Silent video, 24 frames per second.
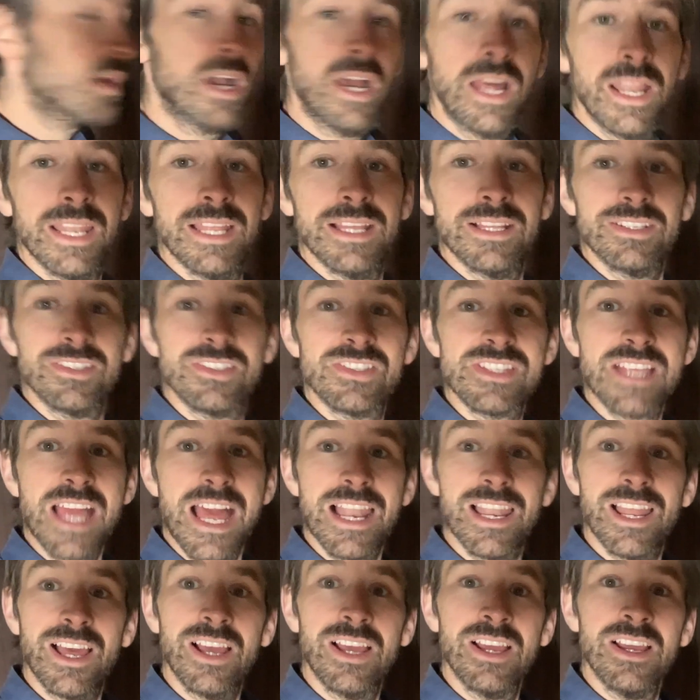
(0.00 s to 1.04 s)
a little
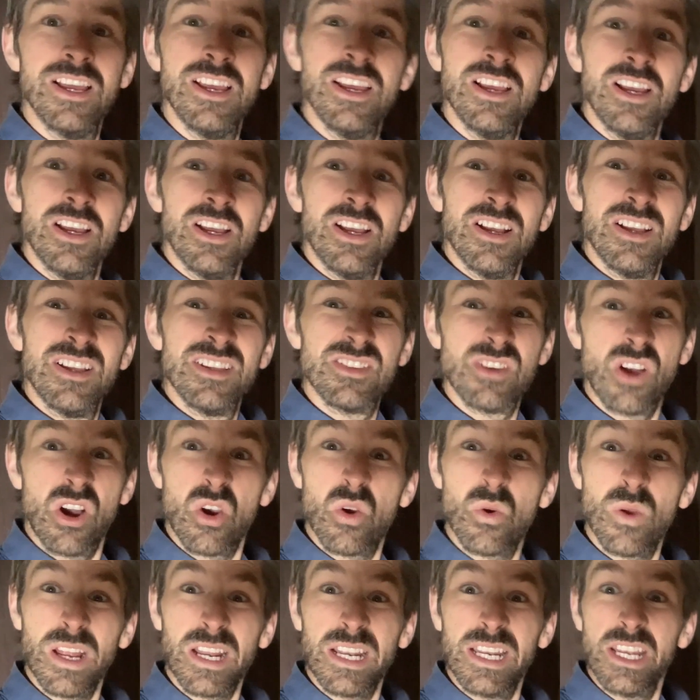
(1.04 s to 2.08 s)
cellar, so I'll
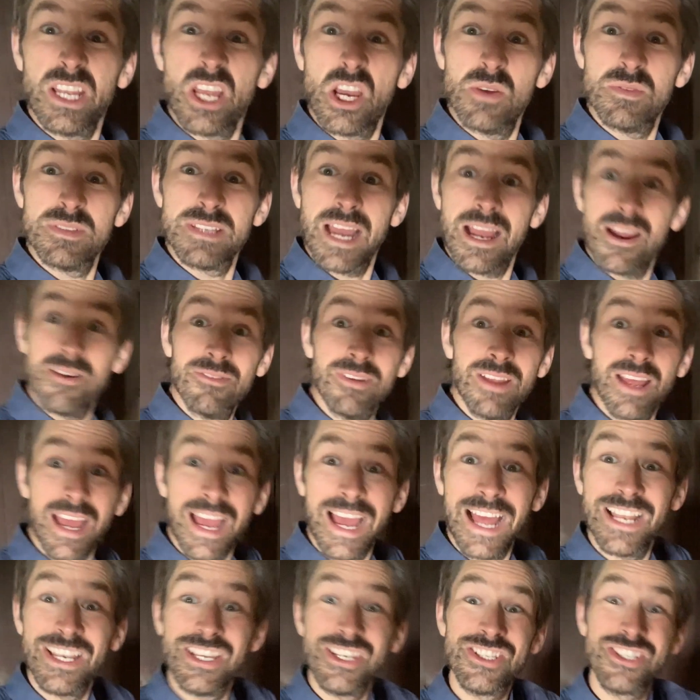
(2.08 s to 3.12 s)
quickly go down
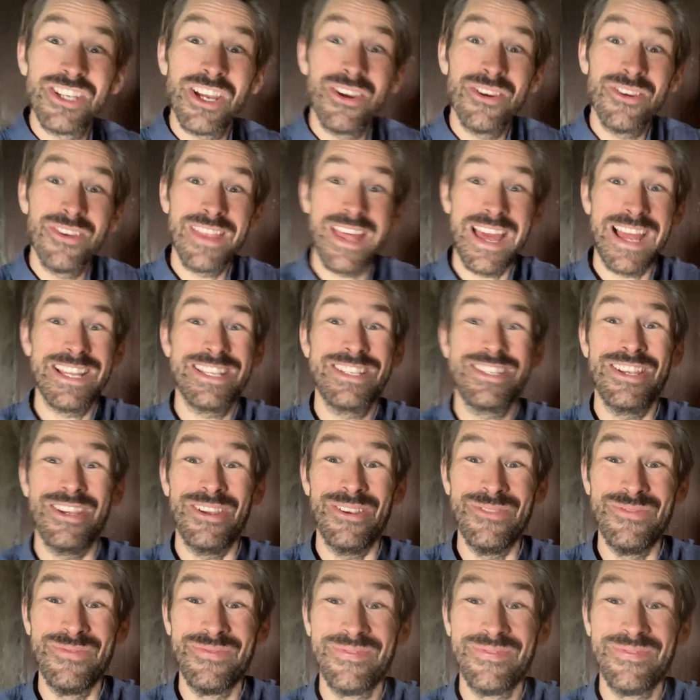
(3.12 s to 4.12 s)
and show you that too.